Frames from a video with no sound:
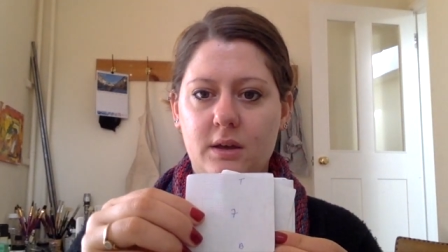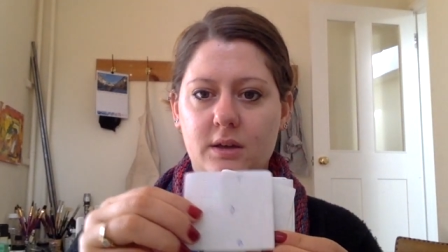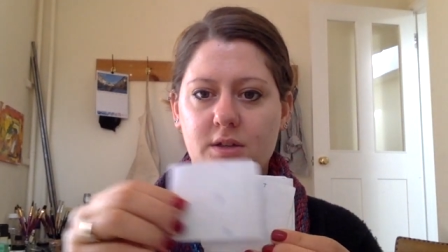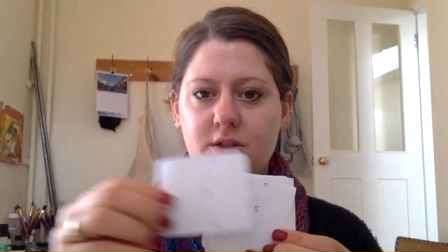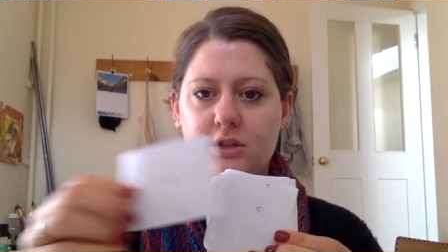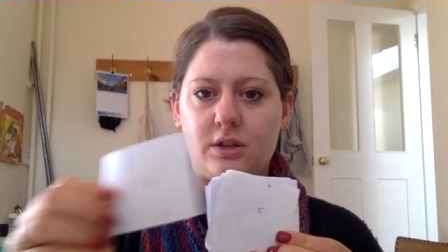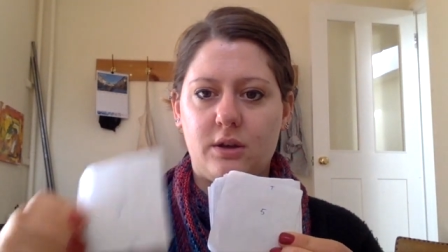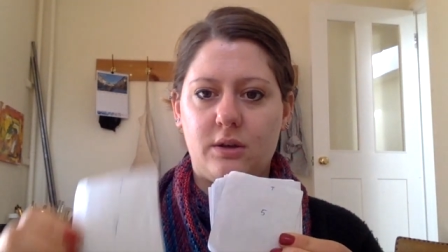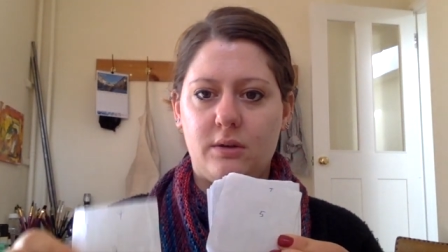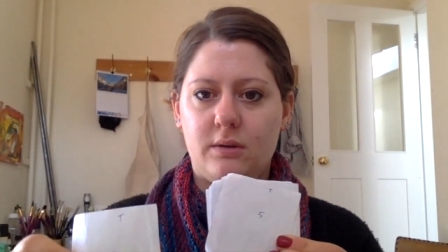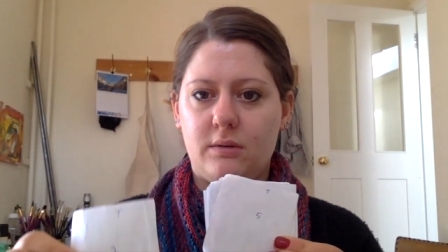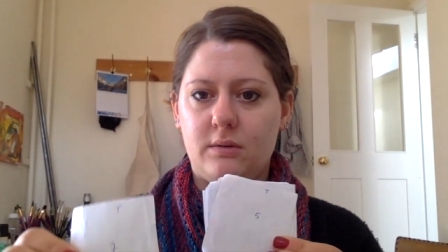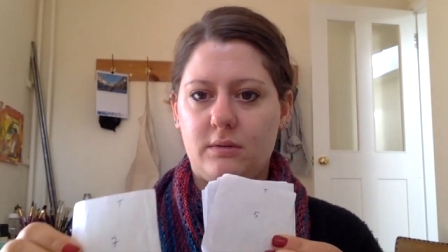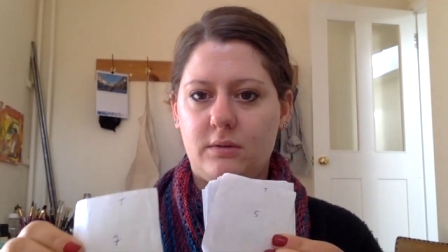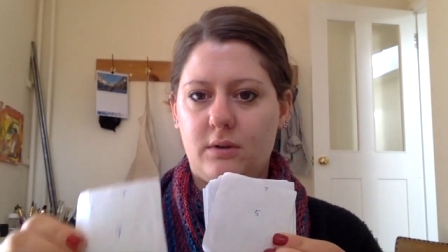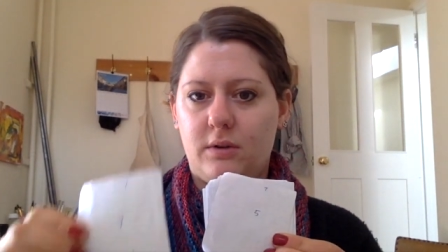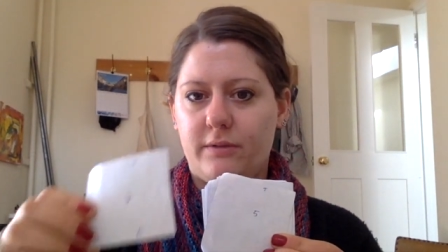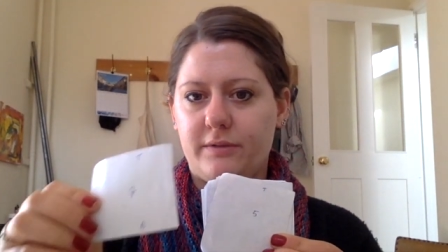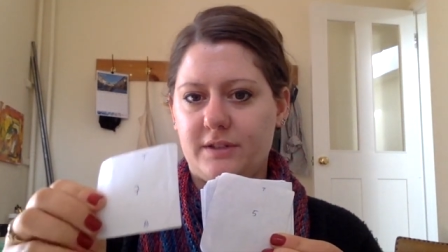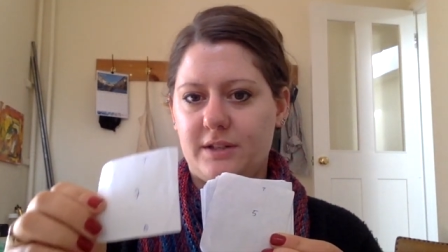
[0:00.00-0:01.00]
So
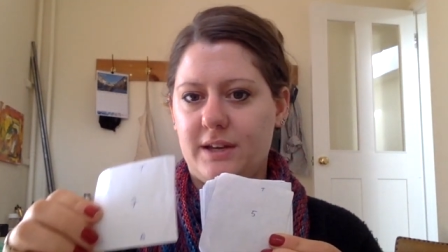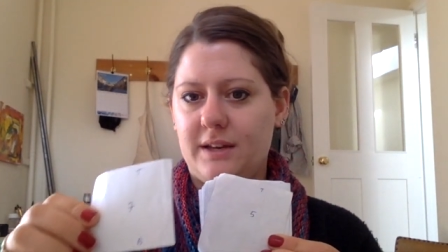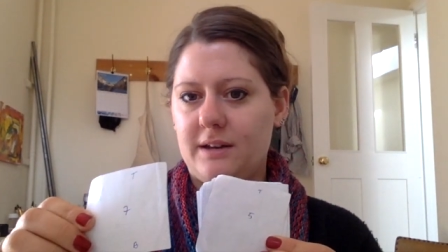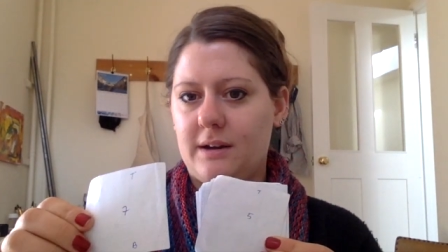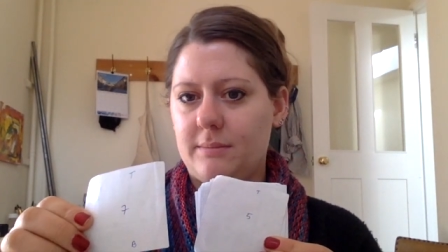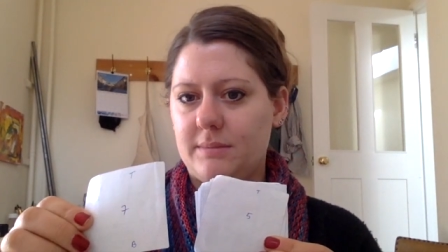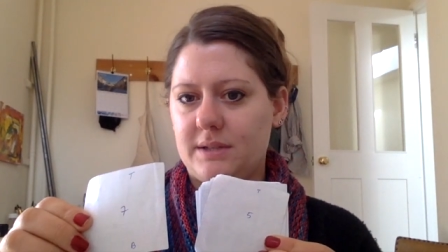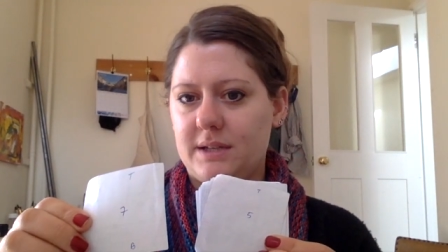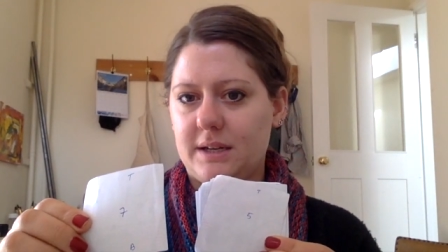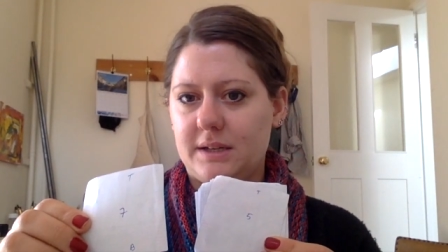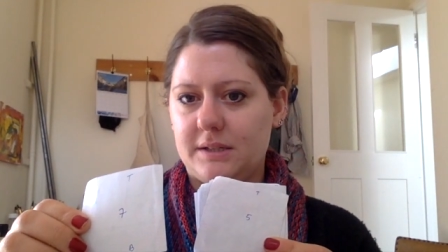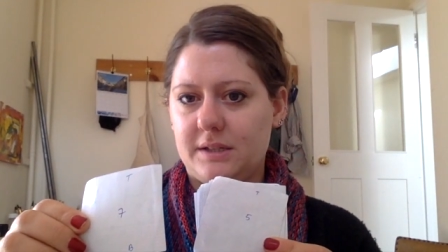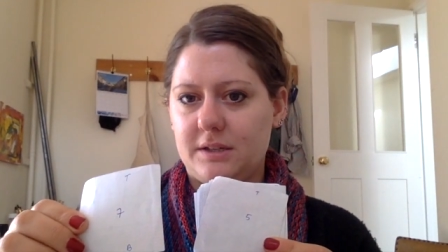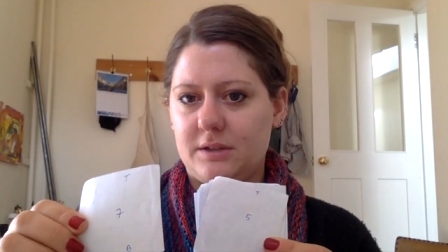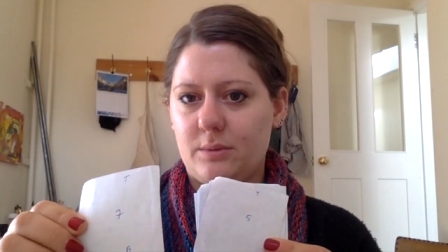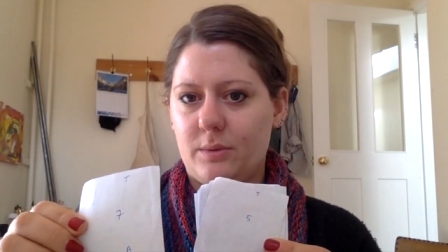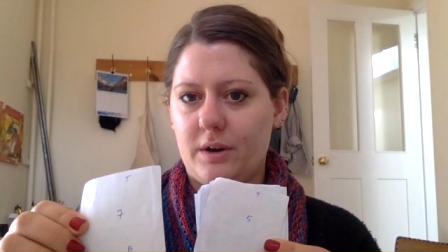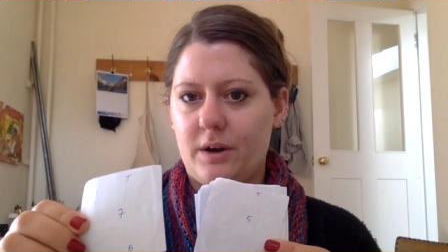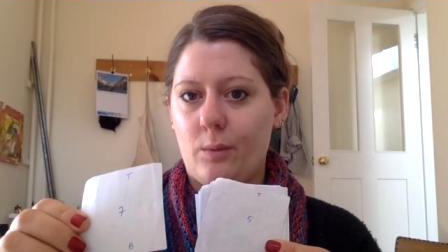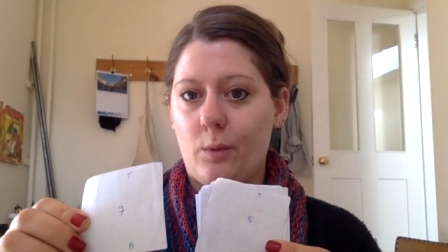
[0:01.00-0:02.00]
obviously number six is
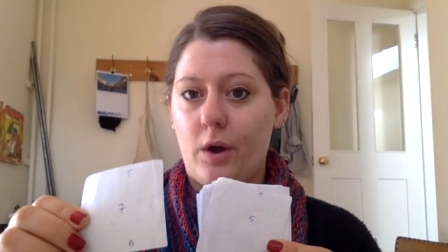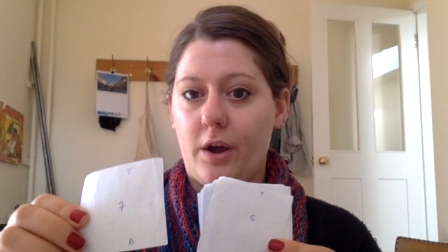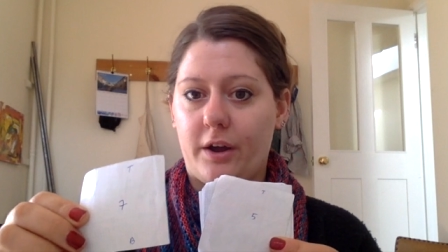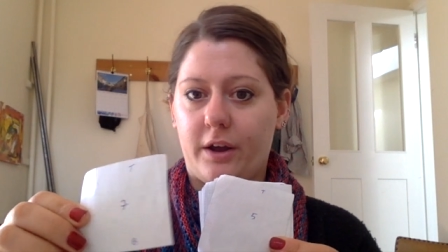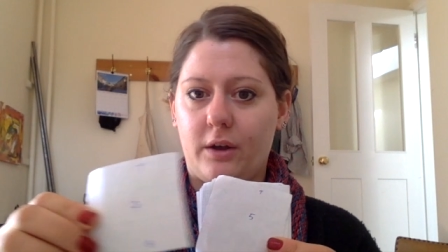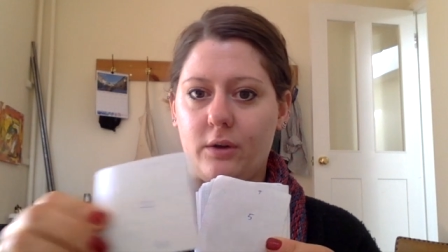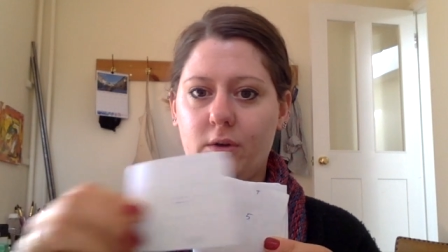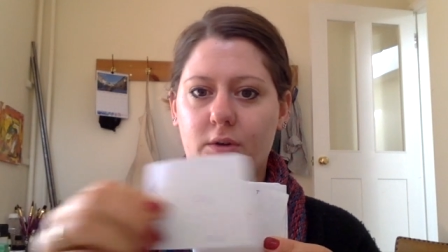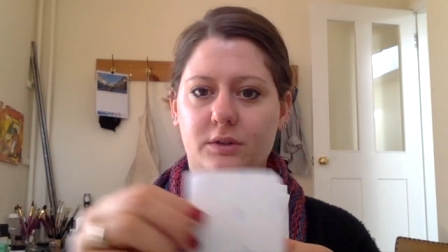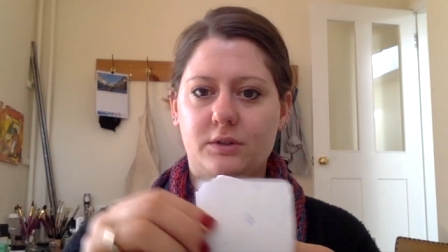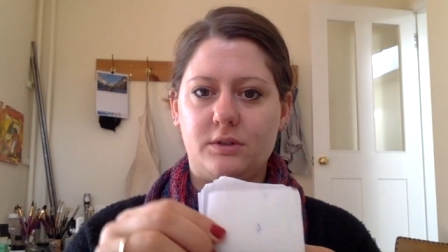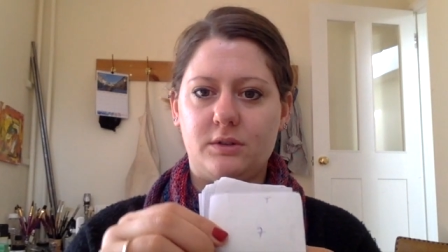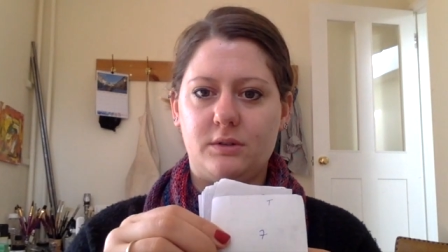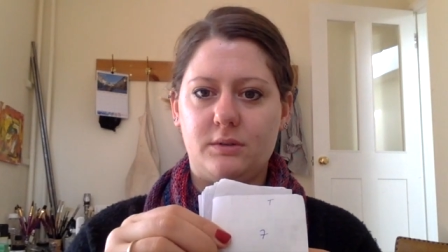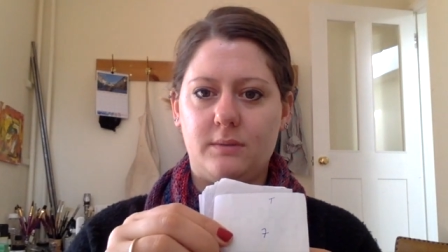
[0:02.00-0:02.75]
the one I'm working on.